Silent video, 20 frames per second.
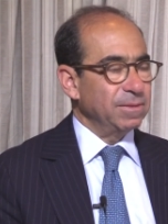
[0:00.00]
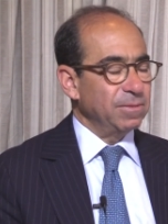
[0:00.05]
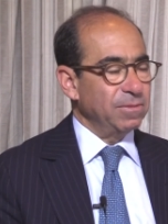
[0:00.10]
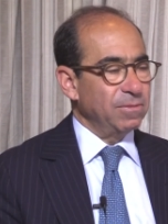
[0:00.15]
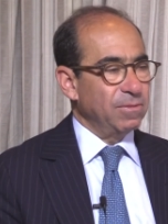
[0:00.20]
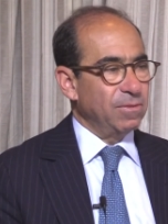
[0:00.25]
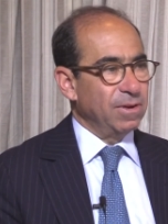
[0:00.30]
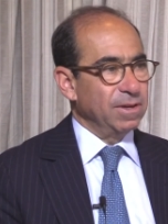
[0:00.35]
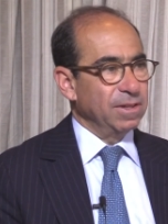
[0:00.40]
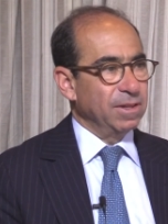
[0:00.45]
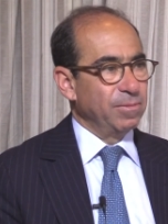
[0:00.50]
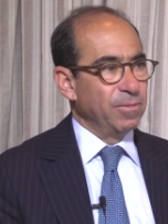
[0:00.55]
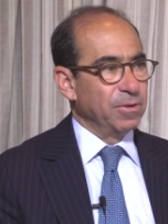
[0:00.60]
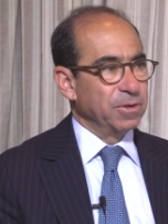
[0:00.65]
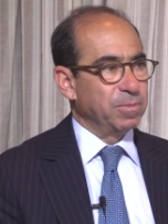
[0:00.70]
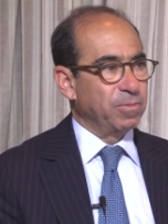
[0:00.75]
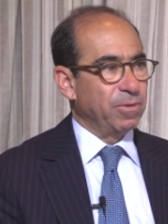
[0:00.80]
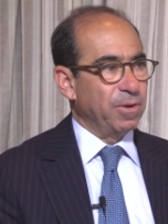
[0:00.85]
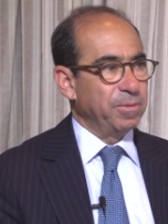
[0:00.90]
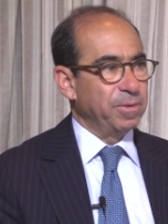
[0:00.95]
one of the
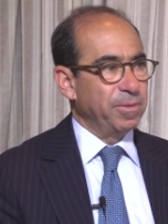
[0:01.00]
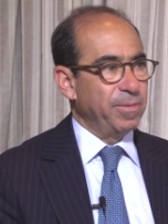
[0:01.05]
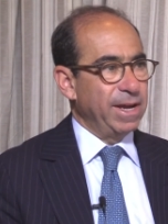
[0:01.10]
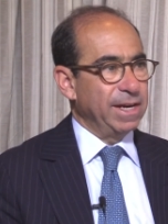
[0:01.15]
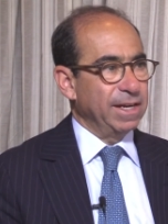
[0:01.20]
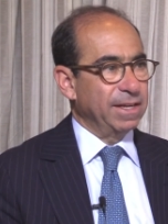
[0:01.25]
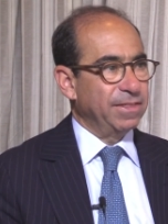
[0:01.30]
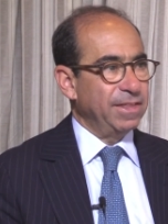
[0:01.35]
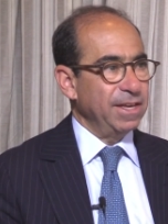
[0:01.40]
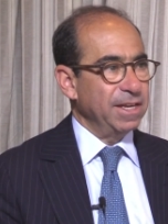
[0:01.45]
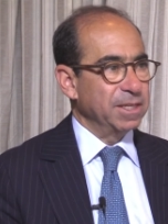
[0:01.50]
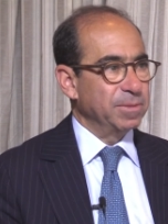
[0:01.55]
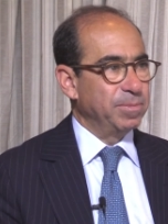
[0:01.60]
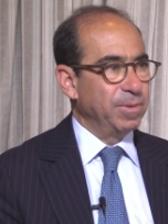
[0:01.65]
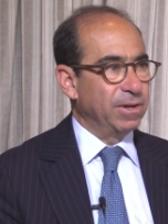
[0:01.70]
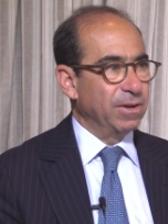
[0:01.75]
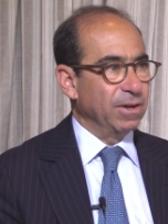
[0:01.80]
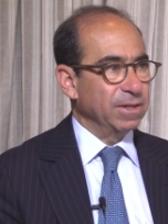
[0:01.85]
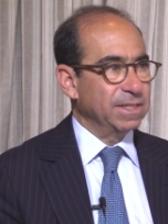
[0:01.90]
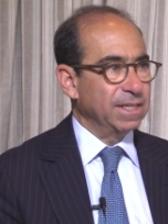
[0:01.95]
most problematic things
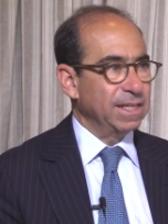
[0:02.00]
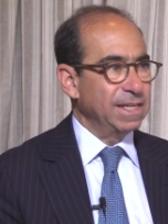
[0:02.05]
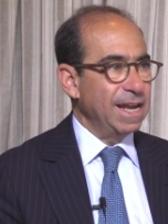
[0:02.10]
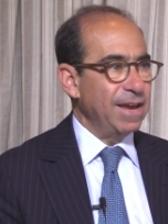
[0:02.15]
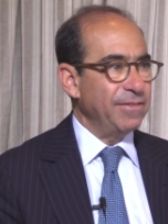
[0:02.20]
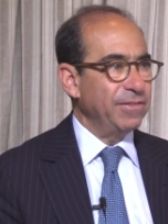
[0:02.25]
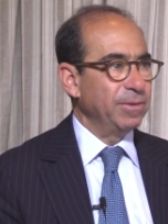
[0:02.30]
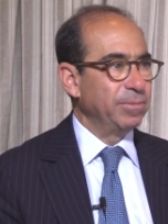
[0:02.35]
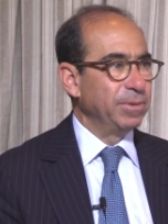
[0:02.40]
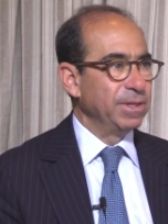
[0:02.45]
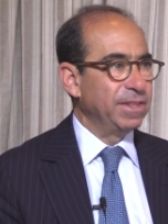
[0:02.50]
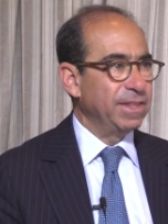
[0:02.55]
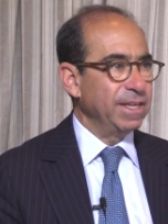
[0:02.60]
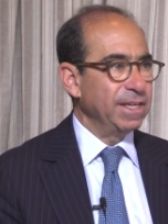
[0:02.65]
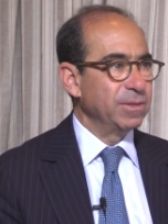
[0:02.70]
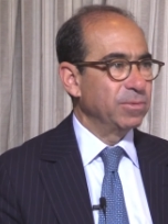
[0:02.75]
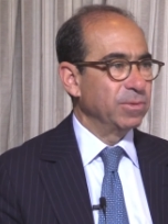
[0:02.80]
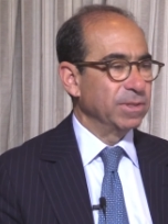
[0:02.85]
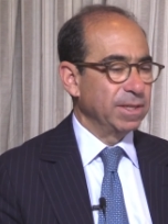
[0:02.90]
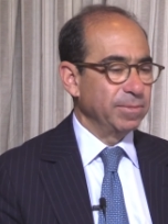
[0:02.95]
because inevitably
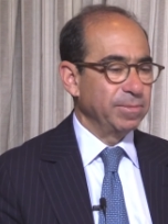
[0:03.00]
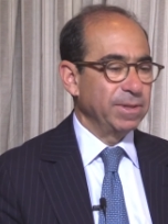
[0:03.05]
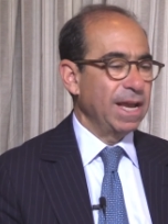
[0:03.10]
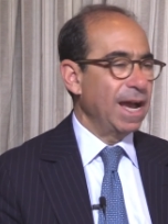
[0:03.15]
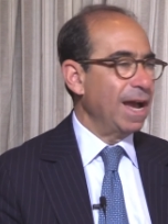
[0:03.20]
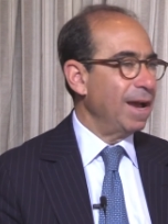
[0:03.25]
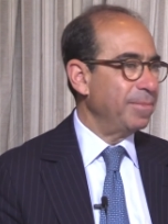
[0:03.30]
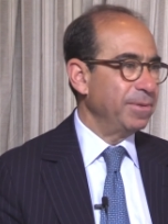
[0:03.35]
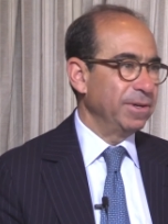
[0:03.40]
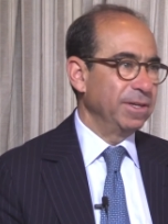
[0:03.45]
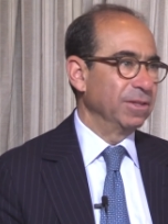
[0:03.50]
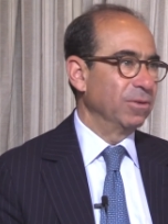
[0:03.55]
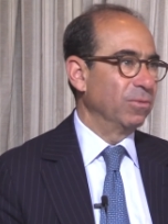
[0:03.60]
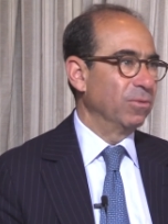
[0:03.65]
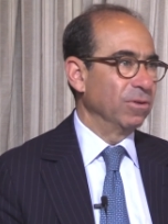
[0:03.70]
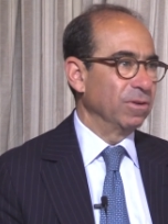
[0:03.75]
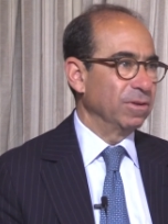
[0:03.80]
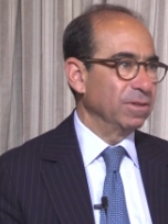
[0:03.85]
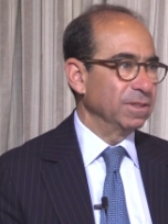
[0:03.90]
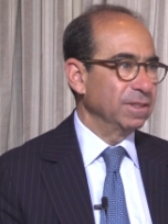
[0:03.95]
things will simply happen in the
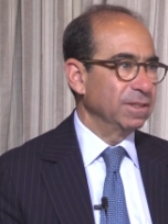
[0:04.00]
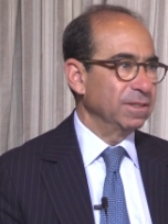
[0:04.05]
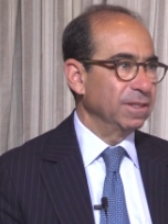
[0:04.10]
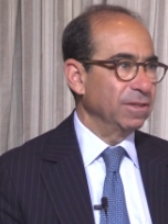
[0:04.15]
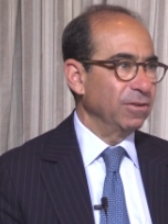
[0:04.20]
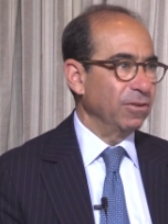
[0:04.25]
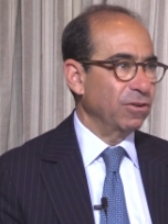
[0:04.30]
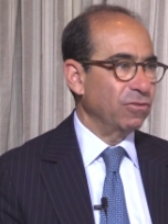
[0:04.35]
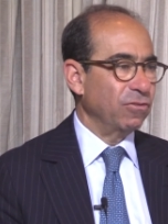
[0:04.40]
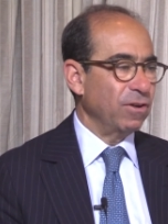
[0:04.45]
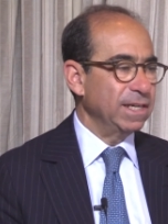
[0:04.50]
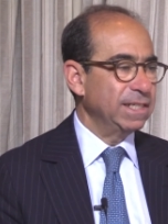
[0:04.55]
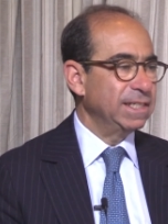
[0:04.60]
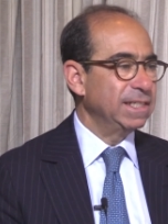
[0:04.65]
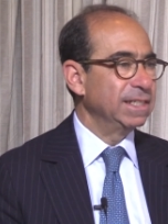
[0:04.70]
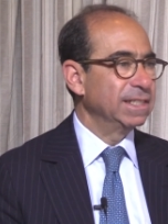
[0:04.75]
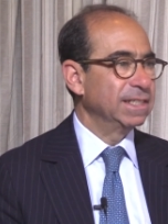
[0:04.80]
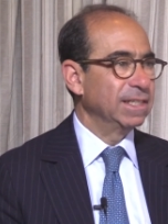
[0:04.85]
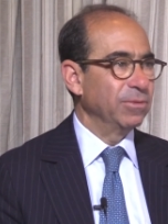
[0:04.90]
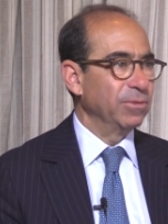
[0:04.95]
world. There are
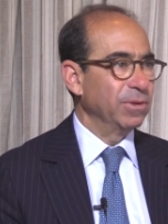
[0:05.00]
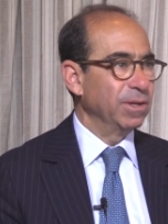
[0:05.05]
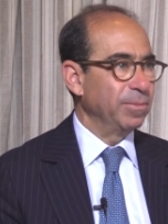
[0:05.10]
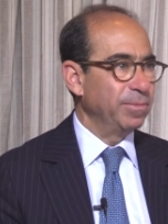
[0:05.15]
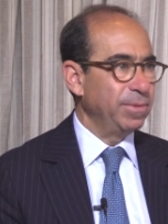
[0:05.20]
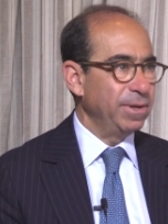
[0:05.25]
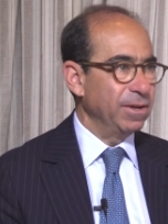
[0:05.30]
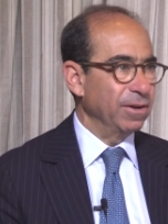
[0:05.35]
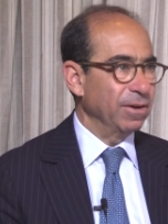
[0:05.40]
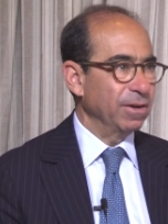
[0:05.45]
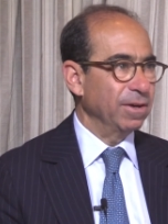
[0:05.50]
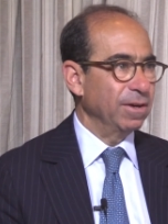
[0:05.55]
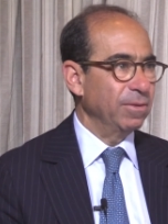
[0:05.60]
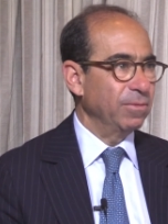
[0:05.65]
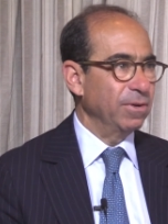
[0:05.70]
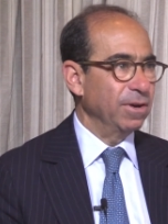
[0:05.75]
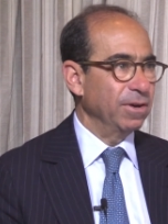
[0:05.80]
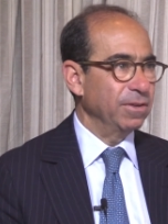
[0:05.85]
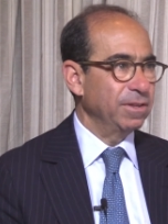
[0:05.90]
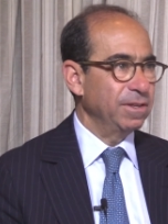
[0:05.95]
crises that will appear
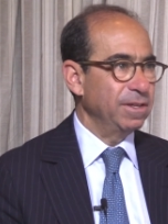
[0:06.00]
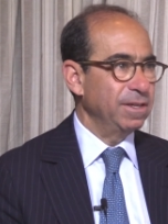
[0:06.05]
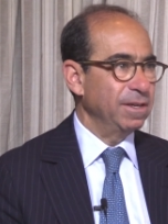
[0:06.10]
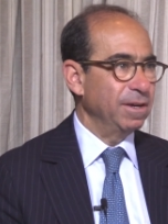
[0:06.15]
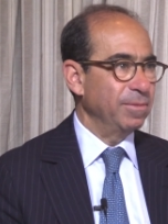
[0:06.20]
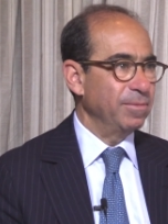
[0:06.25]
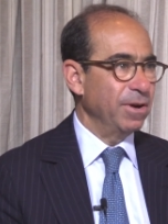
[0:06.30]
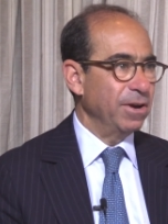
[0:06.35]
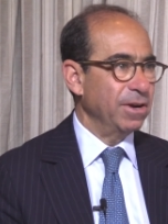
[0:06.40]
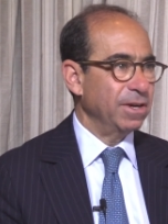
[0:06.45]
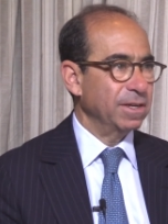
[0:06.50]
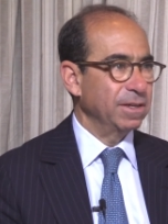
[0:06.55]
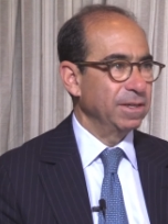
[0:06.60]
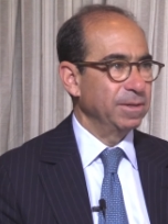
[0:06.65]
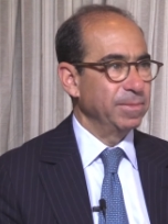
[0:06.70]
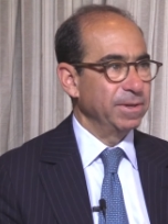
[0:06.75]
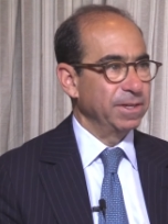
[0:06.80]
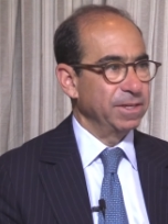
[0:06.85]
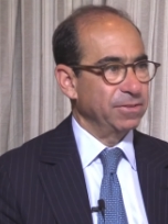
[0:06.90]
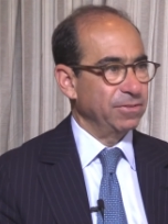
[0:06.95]
where the American
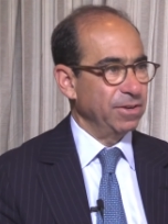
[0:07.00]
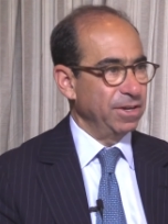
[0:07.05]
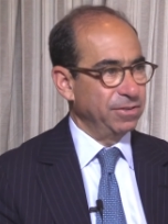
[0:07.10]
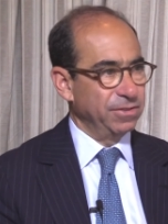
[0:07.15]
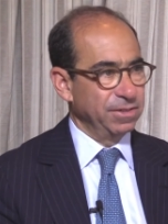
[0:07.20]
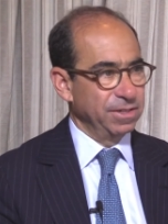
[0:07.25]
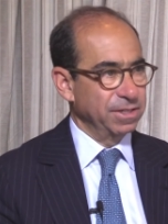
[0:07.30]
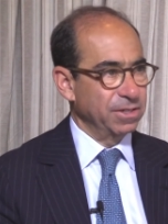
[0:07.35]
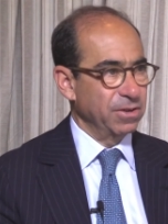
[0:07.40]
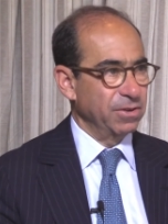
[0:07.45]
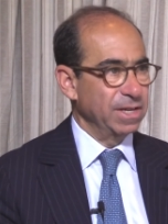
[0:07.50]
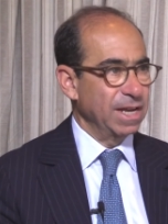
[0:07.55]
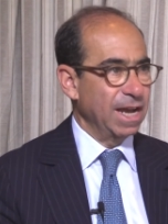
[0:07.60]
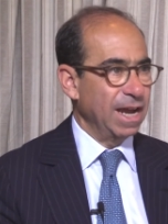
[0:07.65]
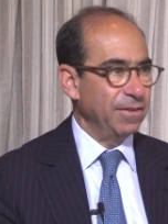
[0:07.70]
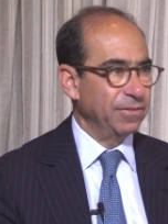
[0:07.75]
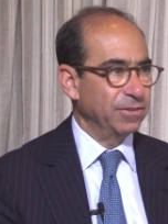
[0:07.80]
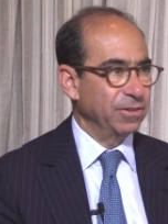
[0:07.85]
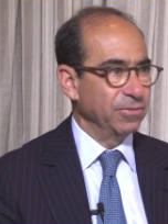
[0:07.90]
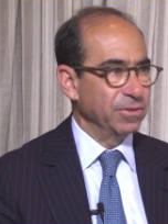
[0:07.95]
administration is going to
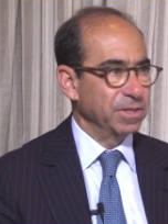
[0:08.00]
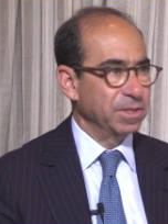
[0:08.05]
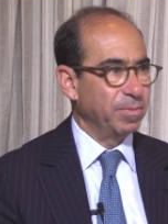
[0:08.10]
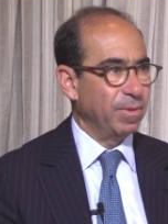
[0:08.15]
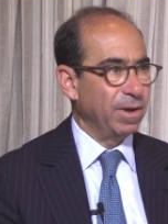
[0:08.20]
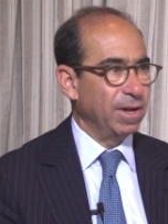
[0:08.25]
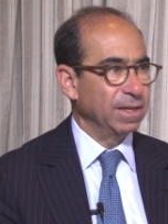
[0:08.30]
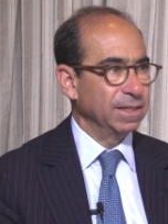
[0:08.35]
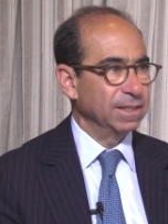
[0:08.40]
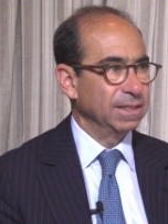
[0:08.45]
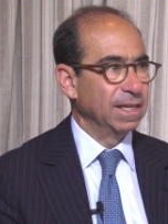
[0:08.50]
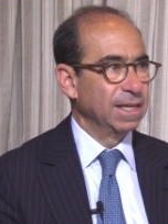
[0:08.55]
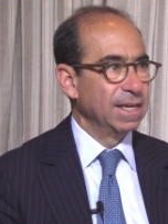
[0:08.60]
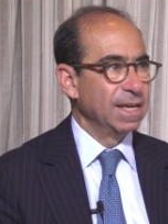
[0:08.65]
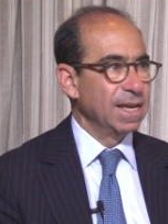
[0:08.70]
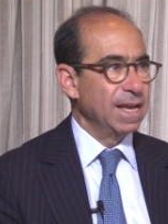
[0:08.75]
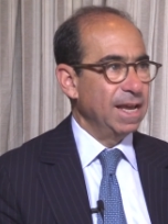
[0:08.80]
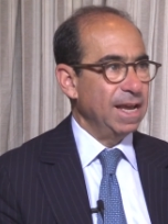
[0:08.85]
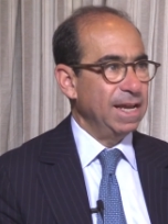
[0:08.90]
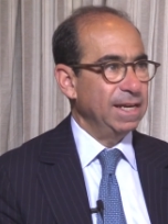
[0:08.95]
have to respond,
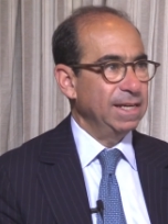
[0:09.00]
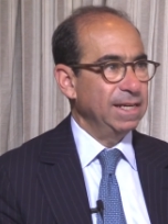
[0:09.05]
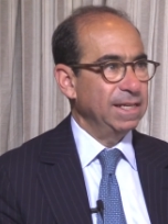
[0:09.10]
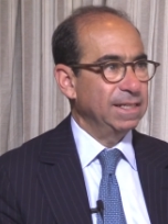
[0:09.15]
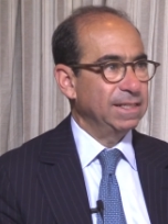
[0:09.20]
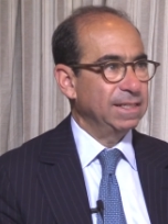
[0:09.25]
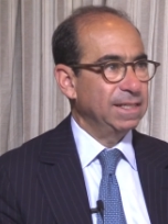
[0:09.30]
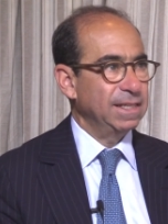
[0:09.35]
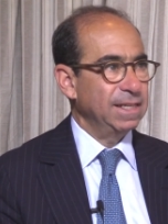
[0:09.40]
and